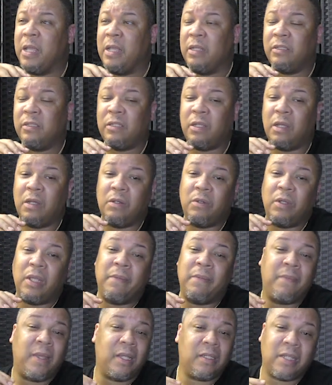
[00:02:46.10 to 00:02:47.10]
So
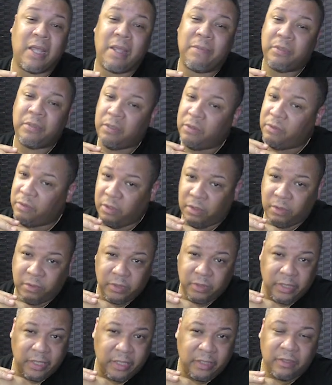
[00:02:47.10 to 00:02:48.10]
it makes absolutely no
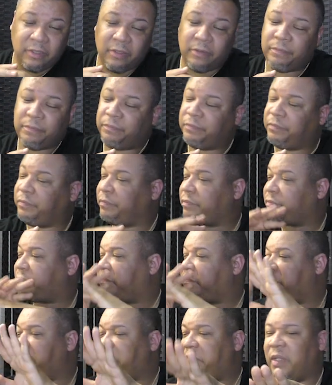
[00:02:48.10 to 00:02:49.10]
sense.
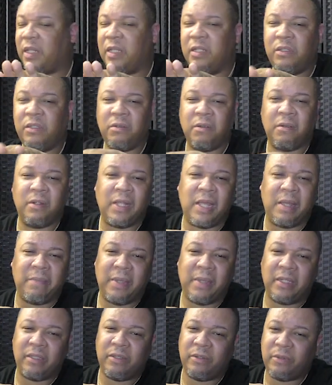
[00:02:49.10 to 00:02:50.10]
Storyline
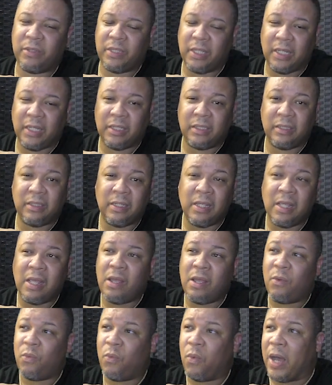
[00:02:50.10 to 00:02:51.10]
makes no sense.
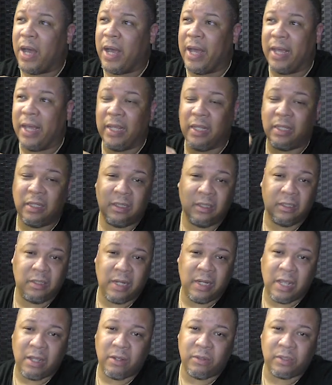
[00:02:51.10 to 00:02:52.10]
Why
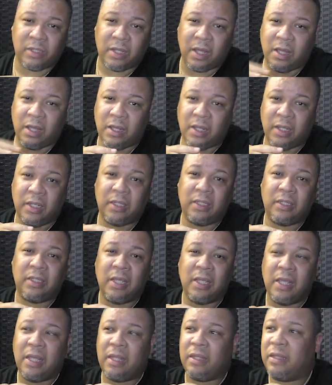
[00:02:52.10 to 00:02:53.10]
Nell's gone.
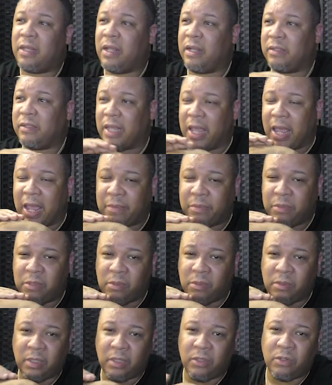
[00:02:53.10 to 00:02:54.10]
There's
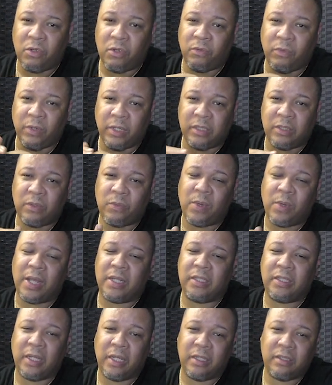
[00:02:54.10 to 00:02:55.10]
absolutely no reason why
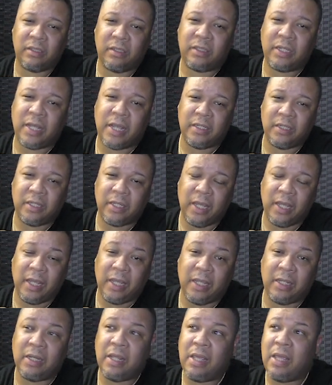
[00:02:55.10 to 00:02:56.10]
Chase and Sasha
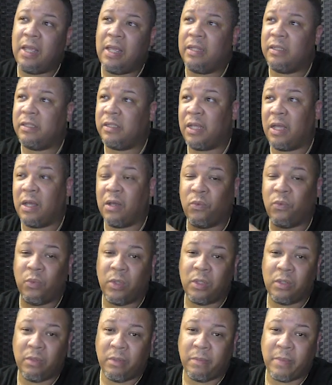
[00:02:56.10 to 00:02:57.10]
can't tell
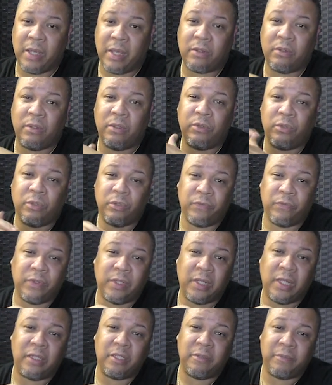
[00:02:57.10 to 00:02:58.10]
Willow and Michael the truth
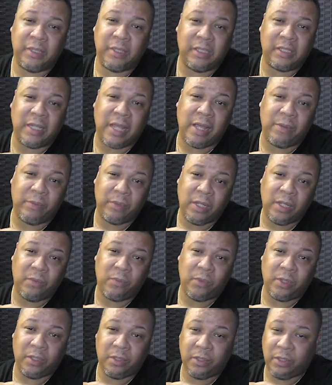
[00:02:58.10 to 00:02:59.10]
and let them decide what they
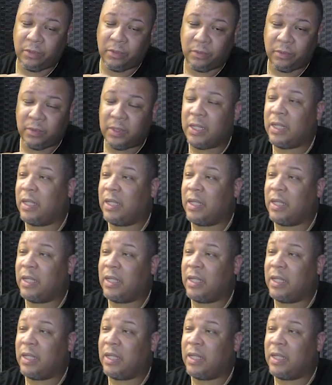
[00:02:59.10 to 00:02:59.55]
want to do.